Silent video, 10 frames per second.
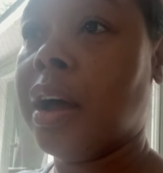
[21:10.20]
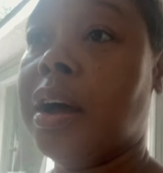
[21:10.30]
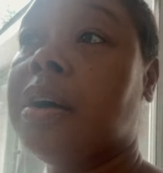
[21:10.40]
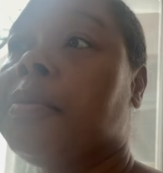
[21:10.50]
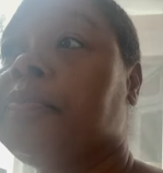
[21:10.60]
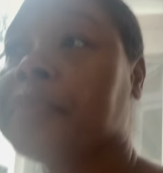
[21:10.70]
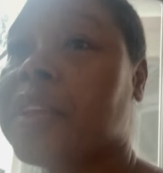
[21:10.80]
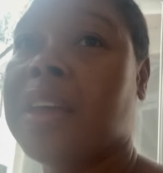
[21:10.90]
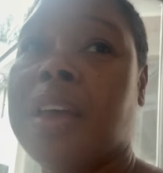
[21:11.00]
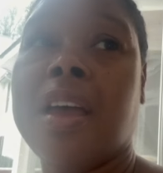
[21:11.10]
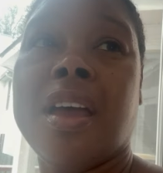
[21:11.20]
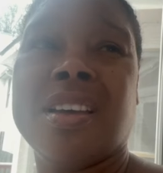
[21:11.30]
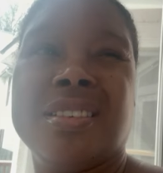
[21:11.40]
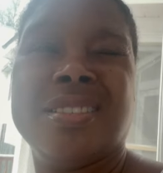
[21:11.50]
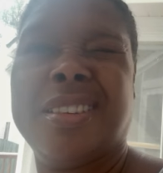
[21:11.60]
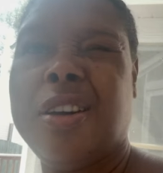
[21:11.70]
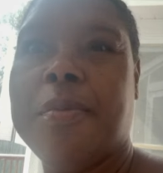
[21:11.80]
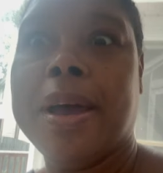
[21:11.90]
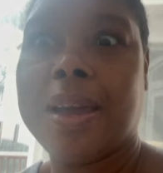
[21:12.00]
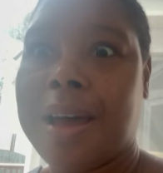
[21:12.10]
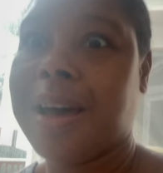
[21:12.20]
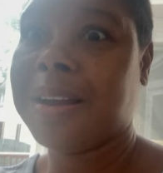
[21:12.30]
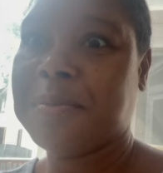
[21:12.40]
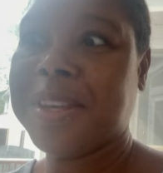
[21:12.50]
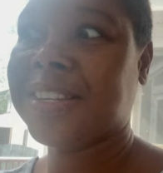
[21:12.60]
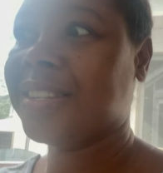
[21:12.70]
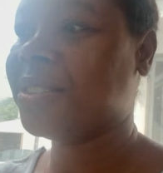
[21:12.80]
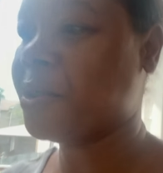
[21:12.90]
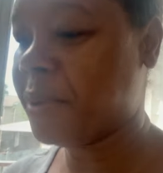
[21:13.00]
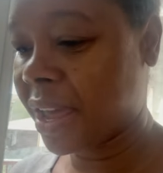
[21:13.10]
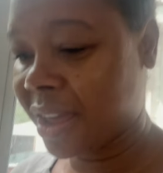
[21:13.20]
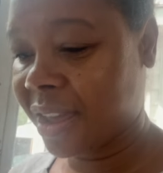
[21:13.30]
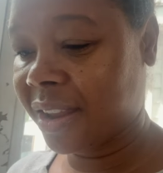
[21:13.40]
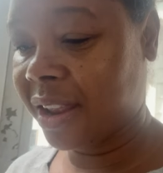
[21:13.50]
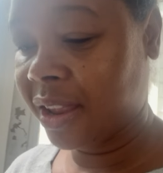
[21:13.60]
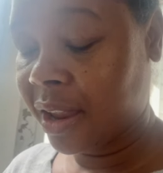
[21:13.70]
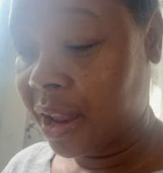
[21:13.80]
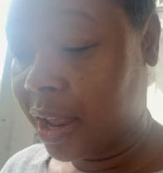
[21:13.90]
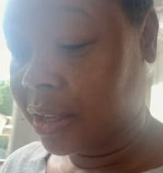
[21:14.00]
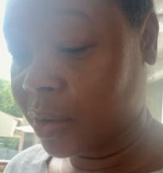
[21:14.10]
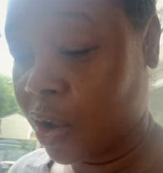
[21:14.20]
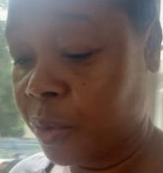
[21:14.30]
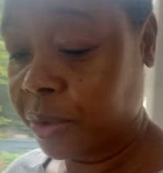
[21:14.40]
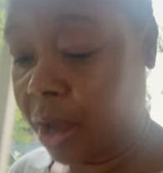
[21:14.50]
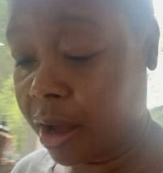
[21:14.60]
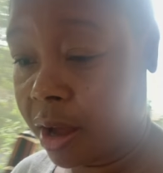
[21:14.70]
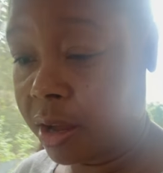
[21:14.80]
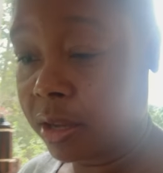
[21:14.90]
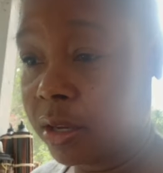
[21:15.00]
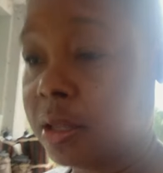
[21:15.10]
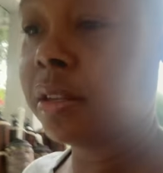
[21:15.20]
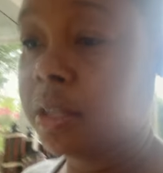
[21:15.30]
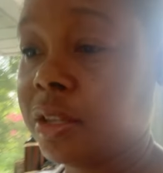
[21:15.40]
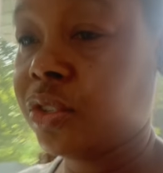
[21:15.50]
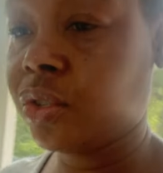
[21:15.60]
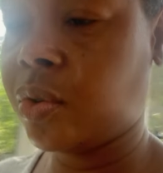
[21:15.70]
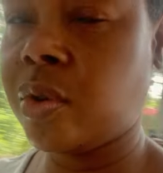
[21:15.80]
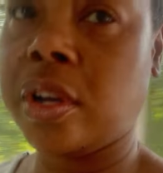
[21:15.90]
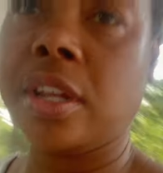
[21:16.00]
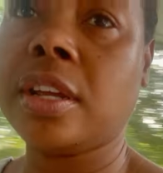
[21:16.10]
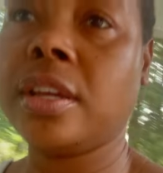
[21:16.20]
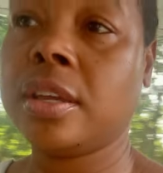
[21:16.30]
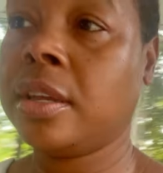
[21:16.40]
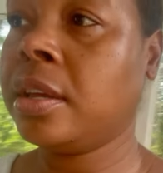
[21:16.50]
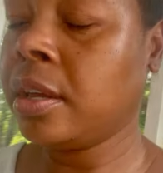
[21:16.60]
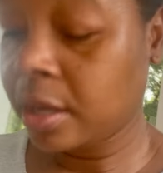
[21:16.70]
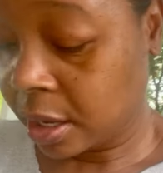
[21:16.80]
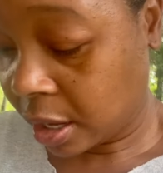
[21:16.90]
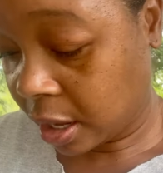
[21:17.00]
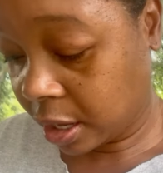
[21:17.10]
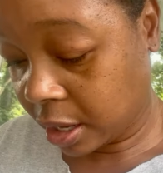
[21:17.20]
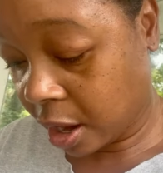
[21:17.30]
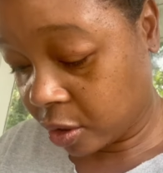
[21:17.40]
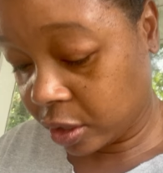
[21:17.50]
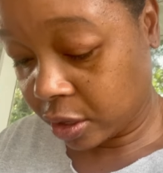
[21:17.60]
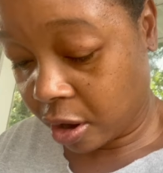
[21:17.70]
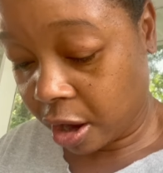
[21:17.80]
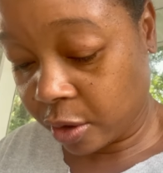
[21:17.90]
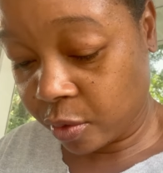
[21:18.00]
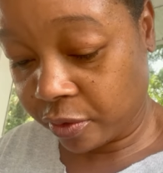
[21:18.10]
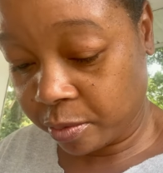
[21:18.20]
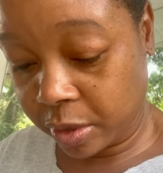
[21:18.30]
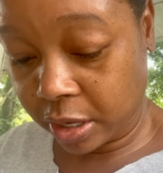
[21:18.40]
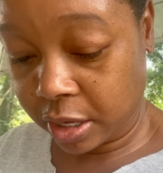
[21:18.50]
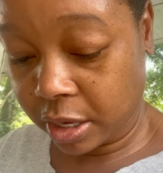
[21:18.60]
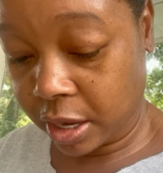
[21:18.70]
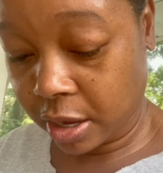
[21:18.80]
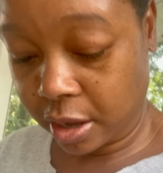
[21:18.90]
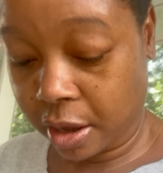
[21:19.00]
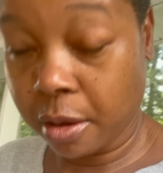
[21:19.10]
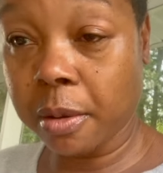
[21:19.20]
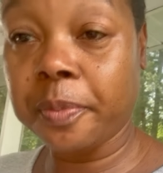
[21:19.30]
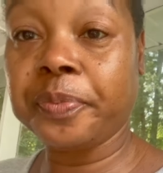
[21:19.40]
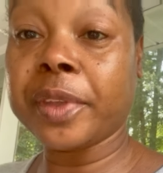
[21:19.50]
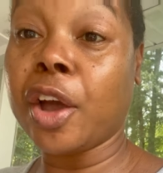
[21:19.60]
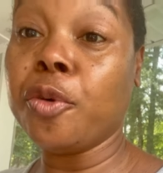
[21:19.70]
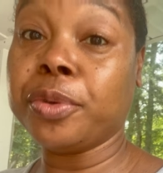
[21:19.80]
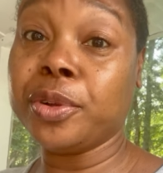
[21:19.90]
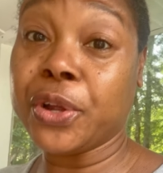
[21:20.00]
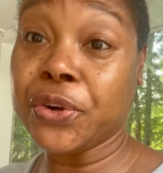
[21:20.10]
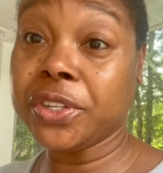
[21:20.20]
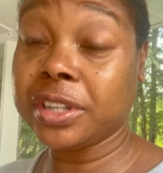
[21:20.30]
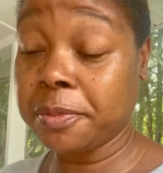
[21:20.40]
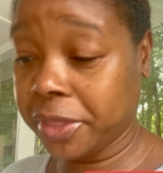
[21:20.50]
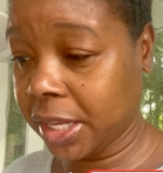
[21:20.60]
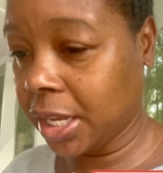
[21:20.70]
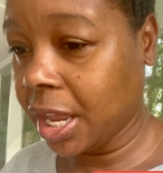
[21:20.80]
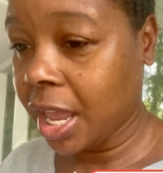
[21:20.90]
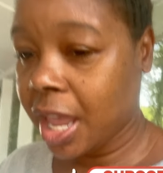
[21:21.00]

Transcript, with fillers: oh my god, I'm itching so bad. So I hope y'all enjoyed hanging out in the garden with me. I hope you learned something.